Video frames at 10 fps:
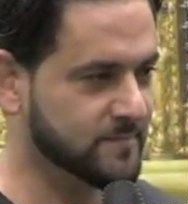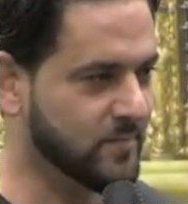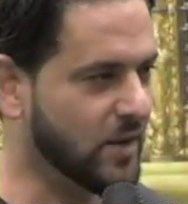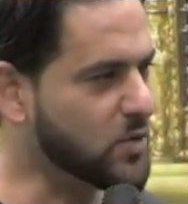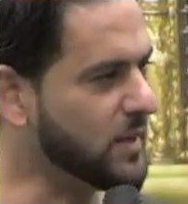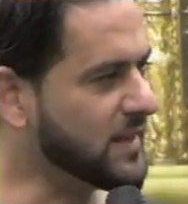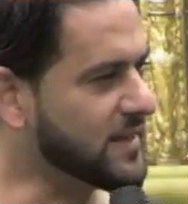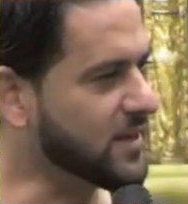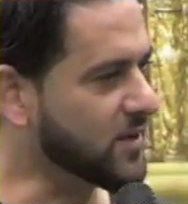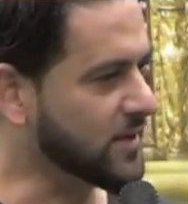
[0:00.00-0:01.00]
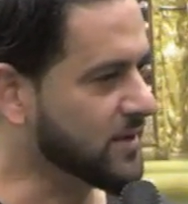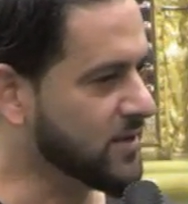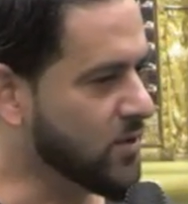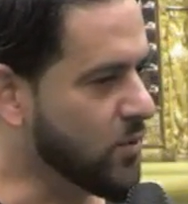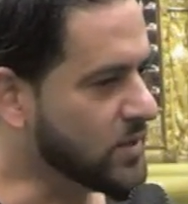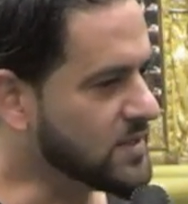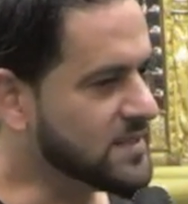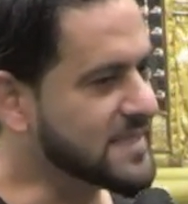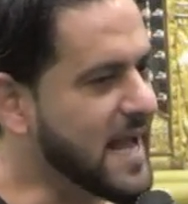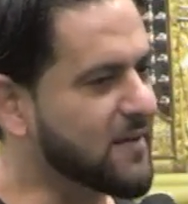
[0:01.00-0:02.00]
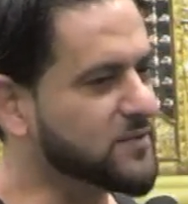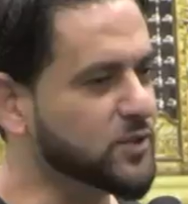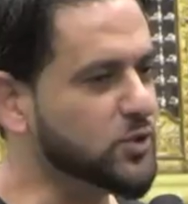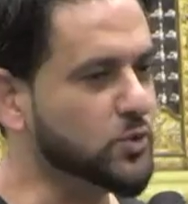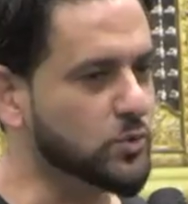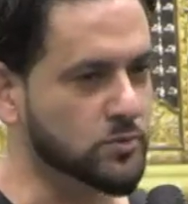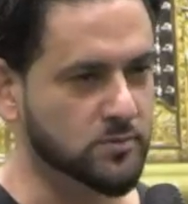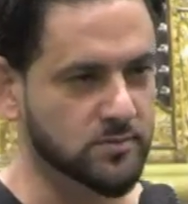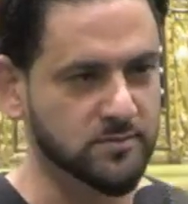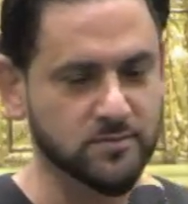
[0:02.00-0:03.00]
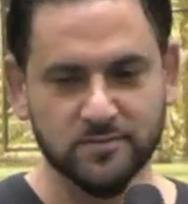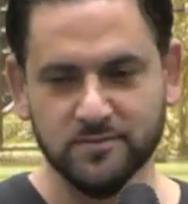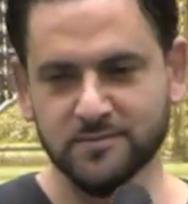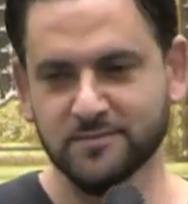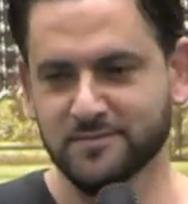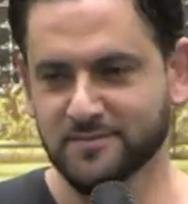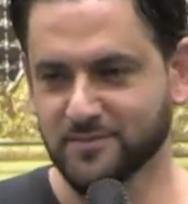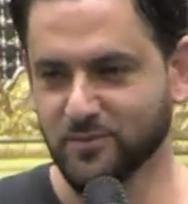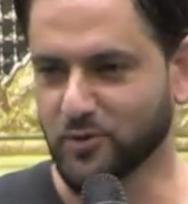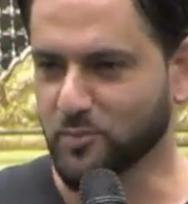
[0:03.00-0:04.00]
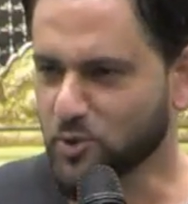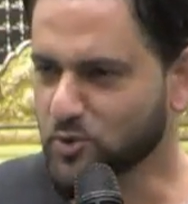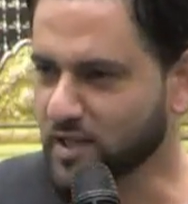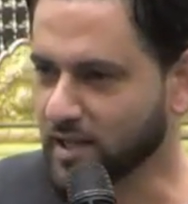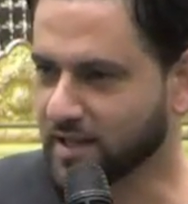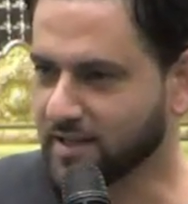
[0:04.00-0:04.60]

Now you might think, what does this have to do with music?